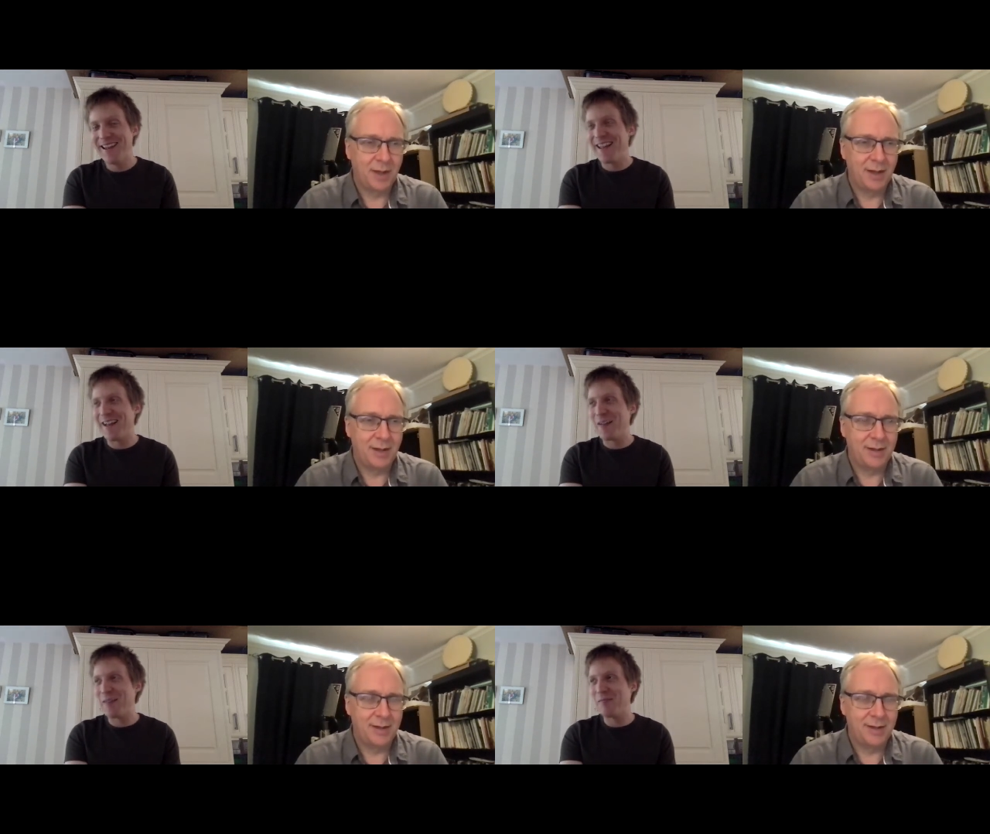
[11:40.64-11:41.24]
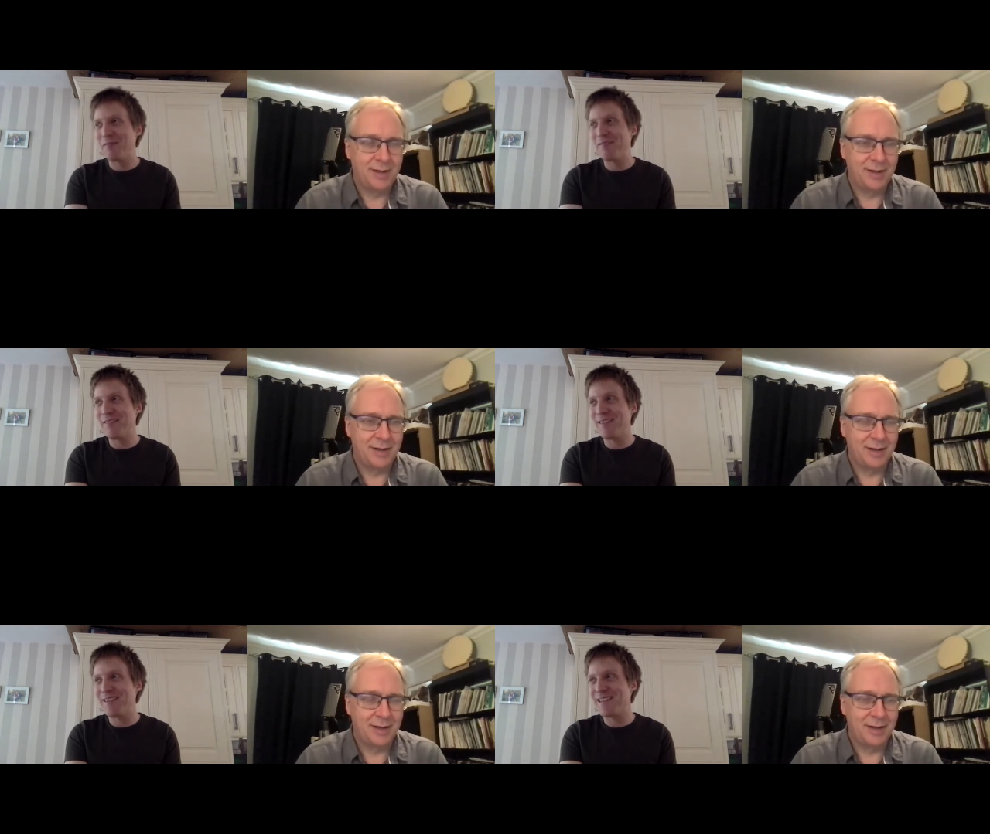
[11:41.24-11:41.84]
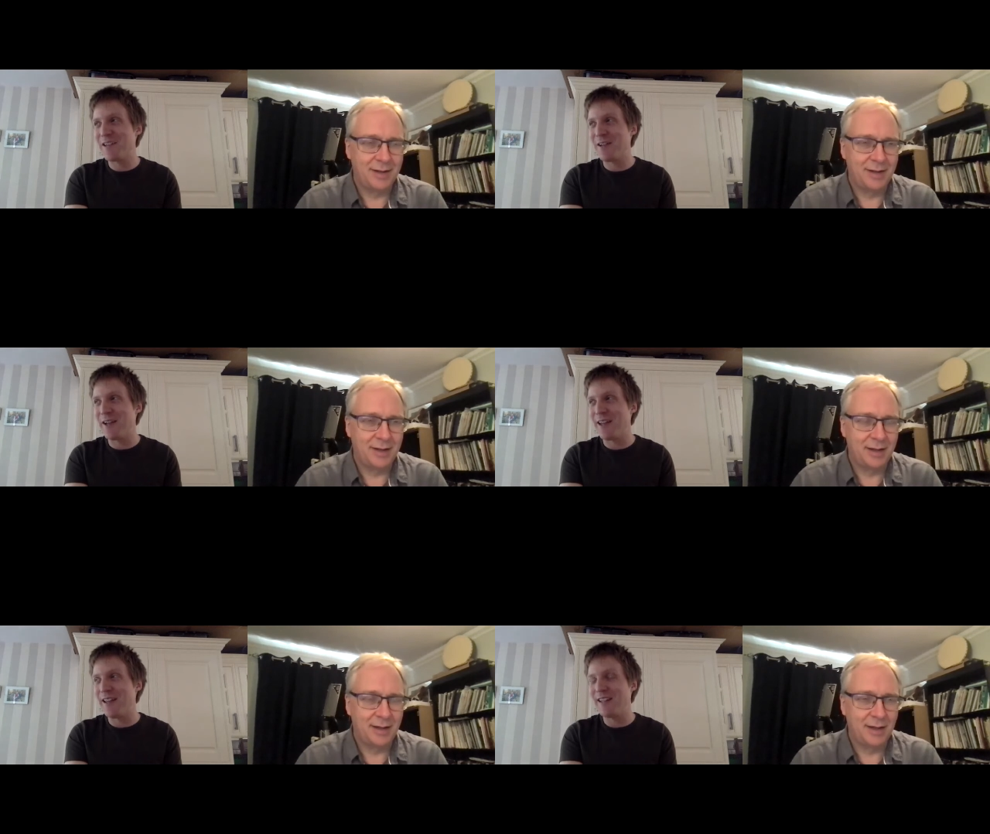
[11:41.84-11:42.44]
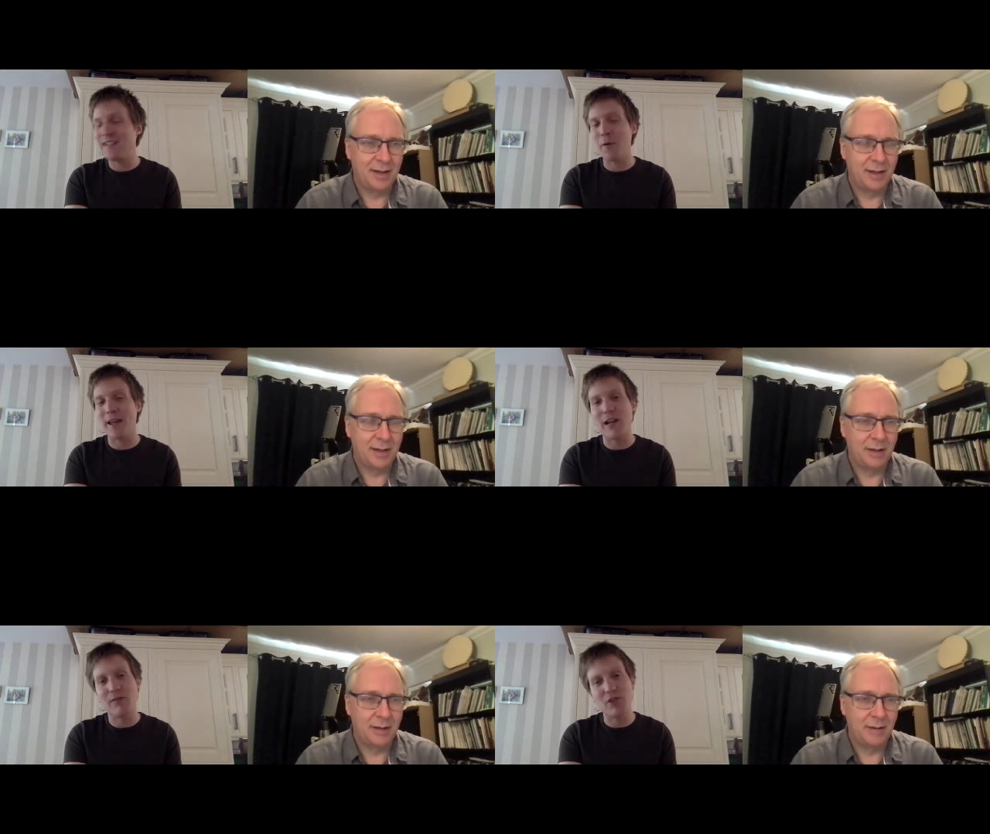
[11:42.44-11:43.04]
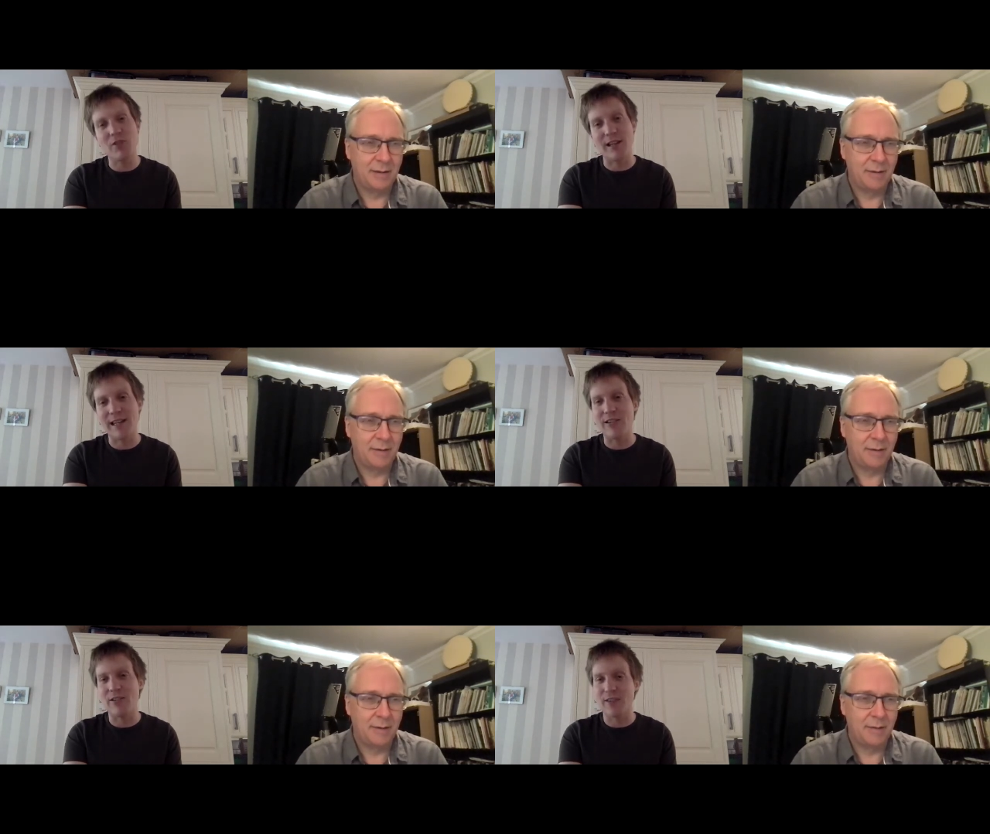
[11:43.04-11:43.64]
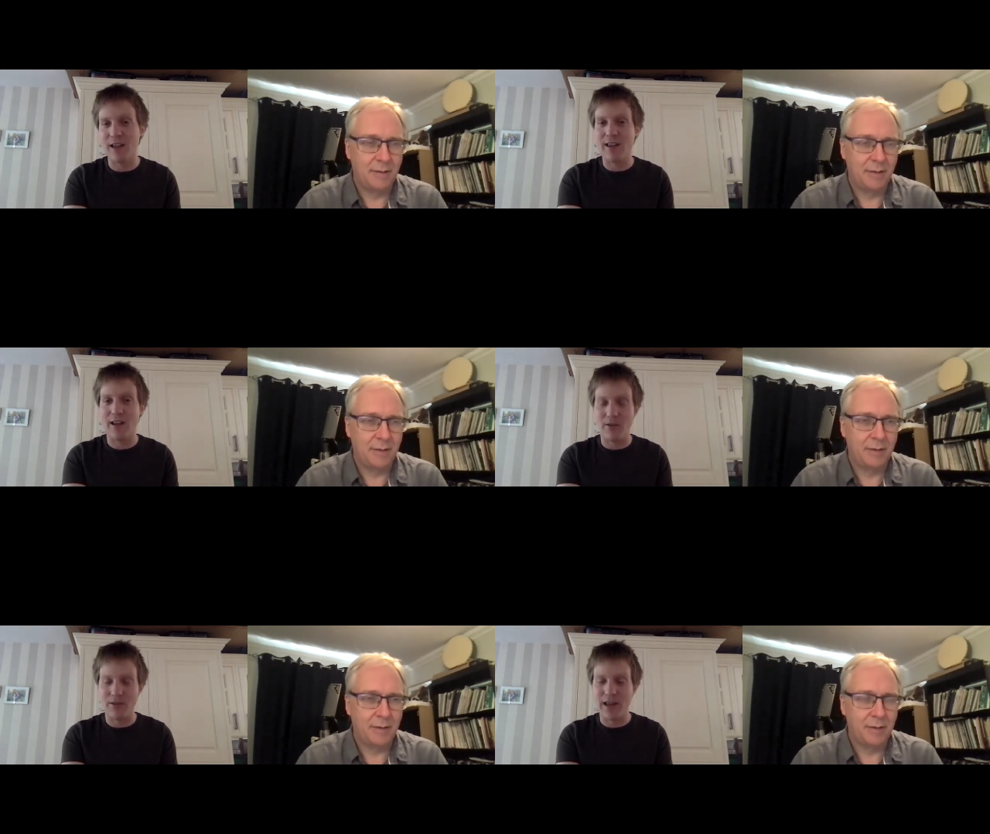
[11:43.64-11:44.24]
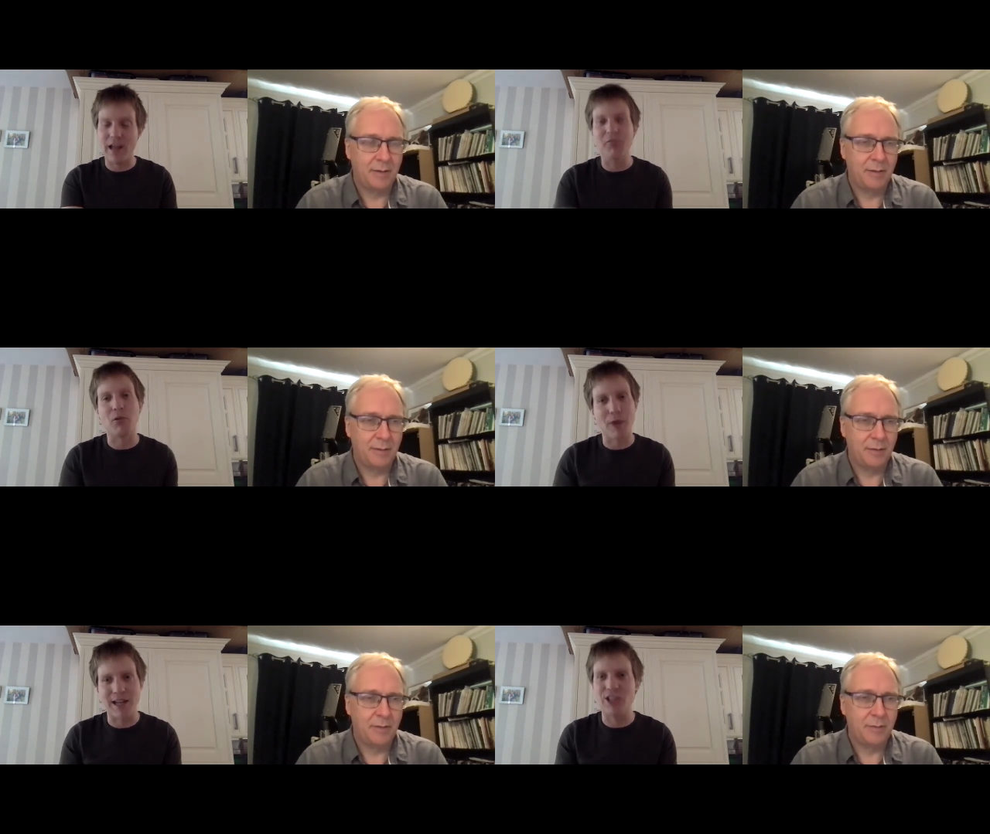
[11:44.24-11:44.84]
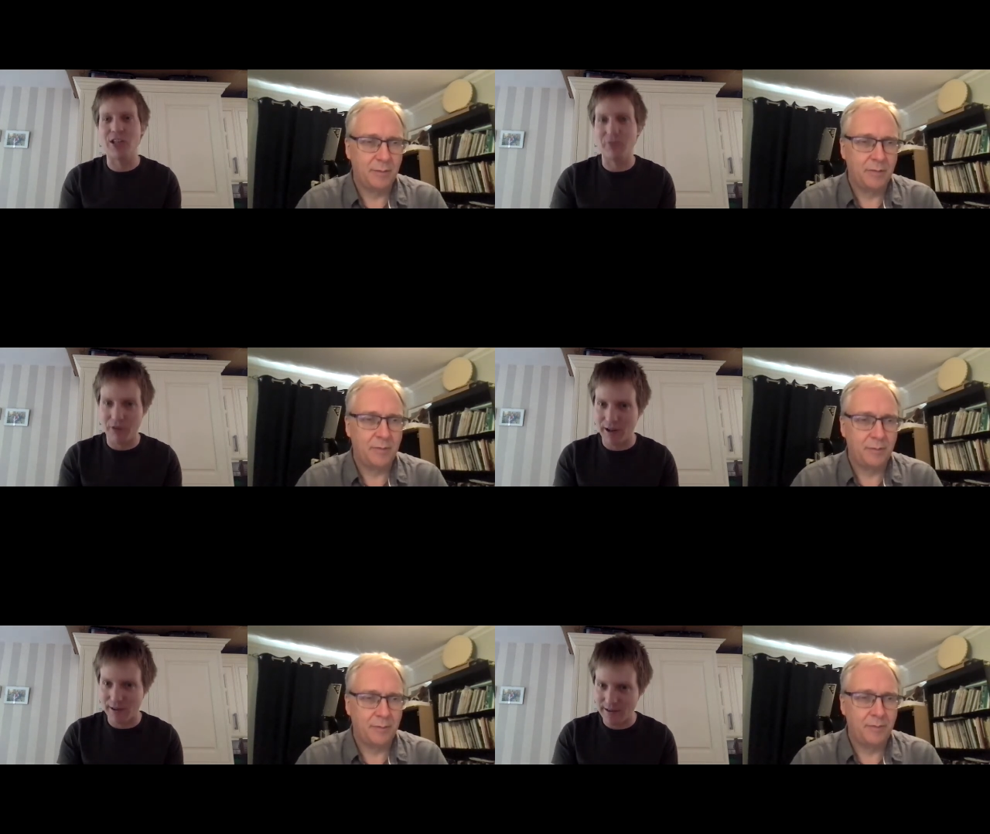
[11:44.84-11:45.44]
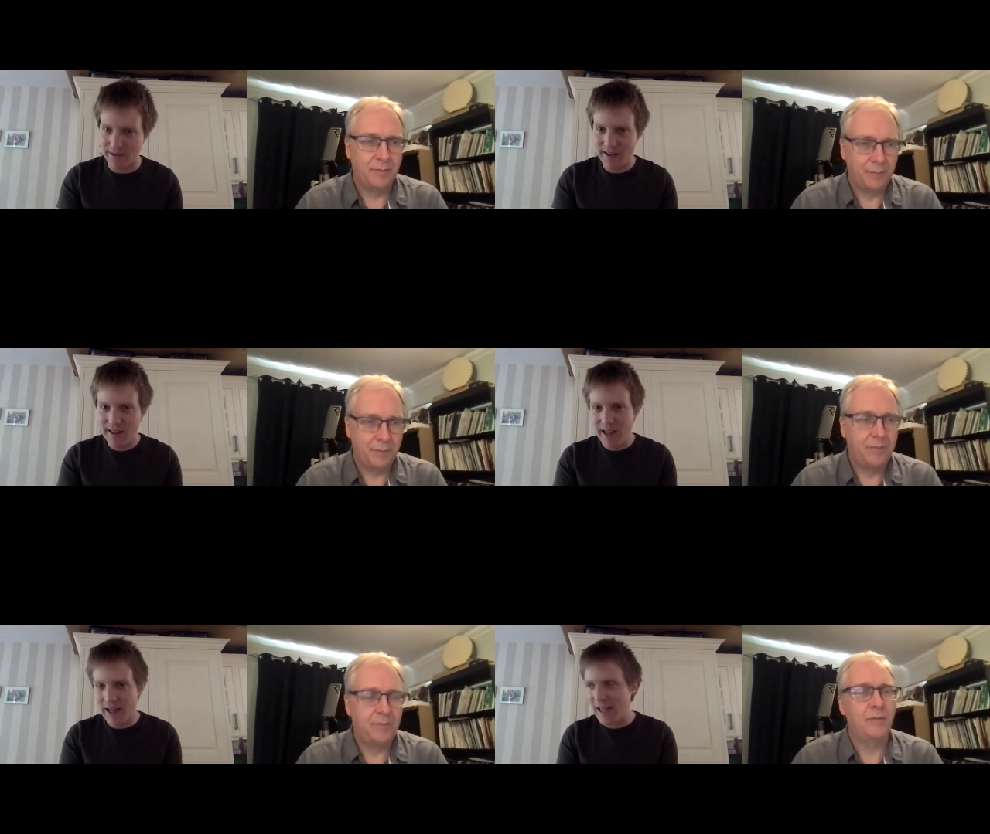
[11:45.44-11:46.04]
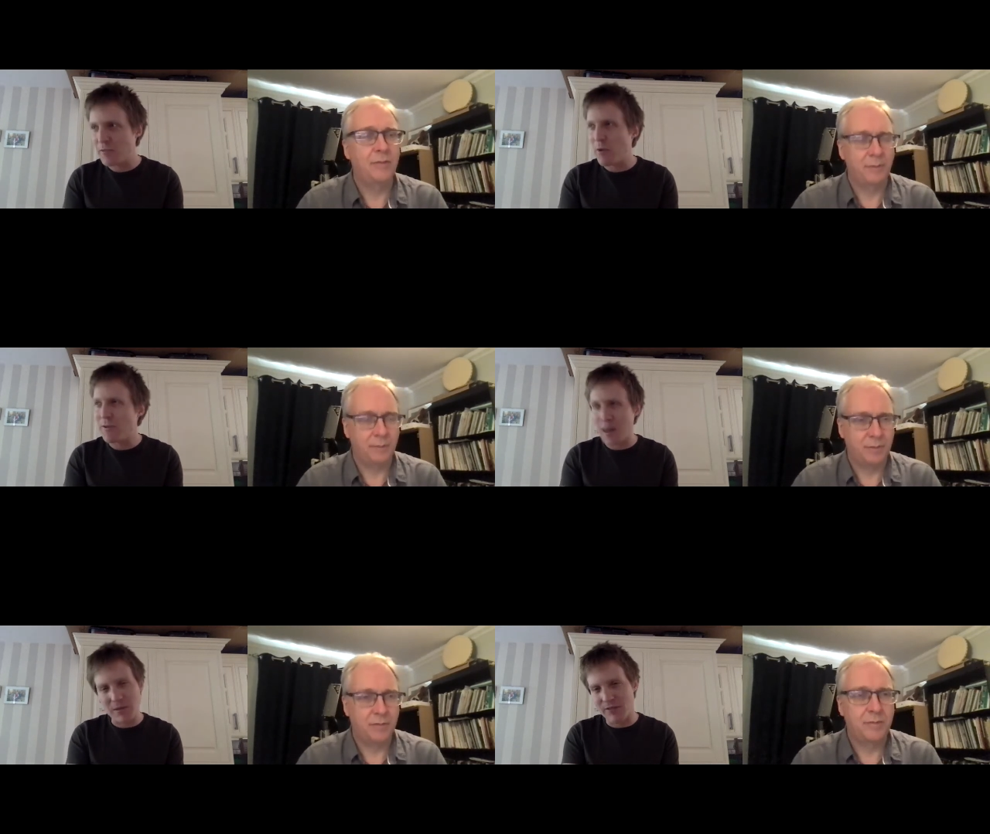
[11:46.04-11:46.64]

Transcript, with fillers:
Speaker 1: um, so I so I kind of took the lead on the on the kind of arranging front, and I suppose that was the